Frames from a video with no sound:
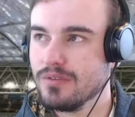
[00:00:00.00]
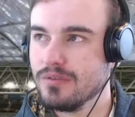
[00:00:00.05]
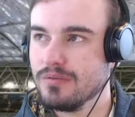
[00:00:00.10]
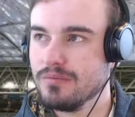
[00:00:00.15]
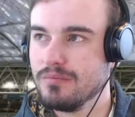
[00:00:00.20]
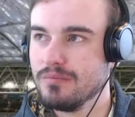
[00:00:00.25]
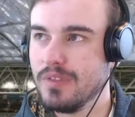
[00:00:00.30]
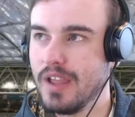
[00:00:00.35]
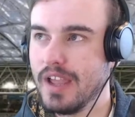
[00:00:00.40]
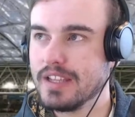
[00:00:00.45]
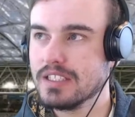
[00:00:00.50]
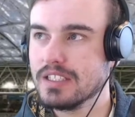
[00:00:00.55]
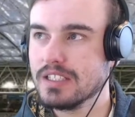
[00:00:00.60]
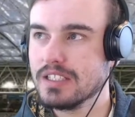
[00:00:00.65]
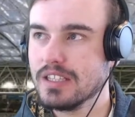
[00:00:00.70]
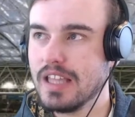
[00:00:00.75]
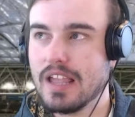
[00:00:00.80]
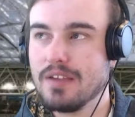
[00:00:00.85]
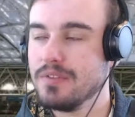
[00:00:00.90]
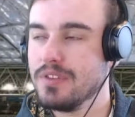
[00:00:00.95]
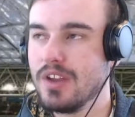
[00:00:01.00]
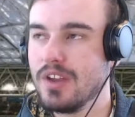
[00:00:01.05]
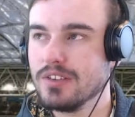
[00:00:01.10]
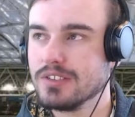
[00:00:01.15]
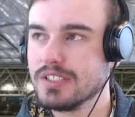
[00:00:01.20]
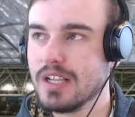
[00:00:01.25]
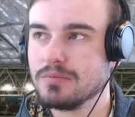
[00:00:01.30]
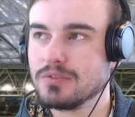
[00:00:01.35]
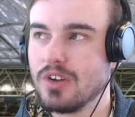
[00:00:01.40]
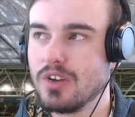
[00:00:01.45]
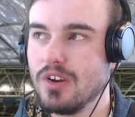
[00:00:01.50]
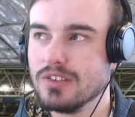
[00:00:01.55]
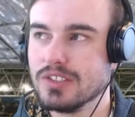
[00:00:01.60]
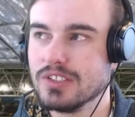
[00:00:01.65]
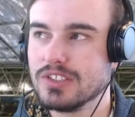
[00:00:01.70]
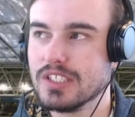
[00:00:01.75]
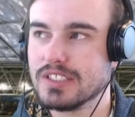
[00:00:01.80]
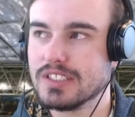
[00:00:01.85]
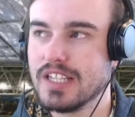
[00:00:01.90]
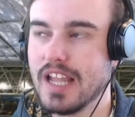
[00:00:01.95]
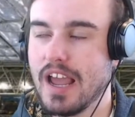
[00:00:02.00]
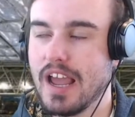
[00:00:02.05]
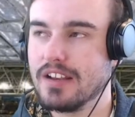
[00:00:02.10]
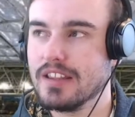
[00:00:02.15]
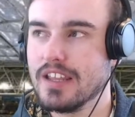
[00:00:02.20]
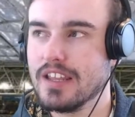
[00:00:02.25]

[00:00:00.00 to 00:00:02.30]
Like, even though sometimes it's just out of